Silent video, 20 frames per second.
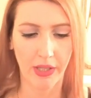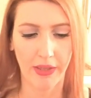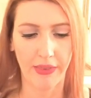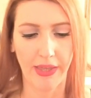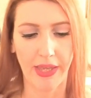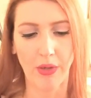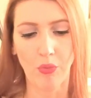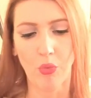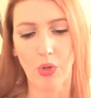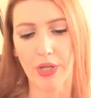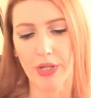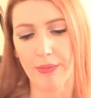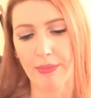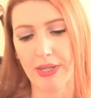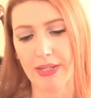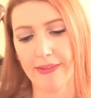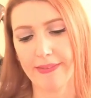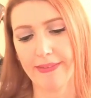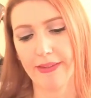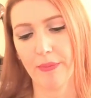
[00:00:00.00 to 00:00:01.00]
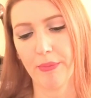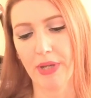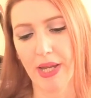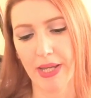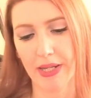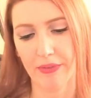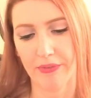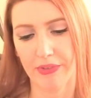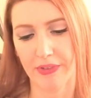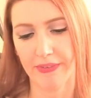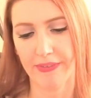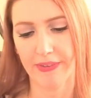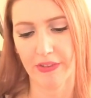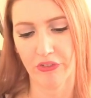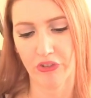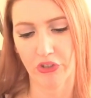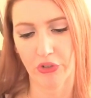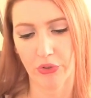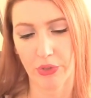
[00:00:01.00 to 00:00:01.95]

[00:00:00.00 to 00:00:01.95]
They want to make some kind of decision,